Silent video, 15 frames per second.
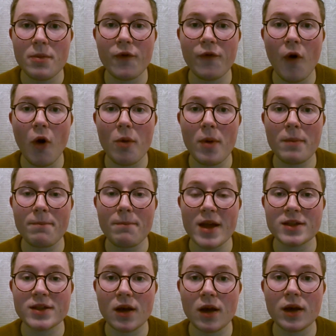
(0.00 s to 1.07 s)
performing
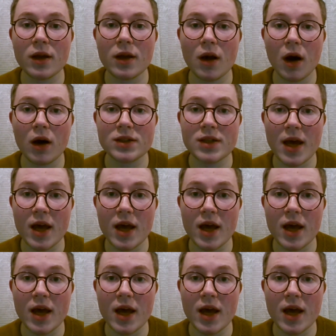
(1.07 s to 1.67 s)
better in our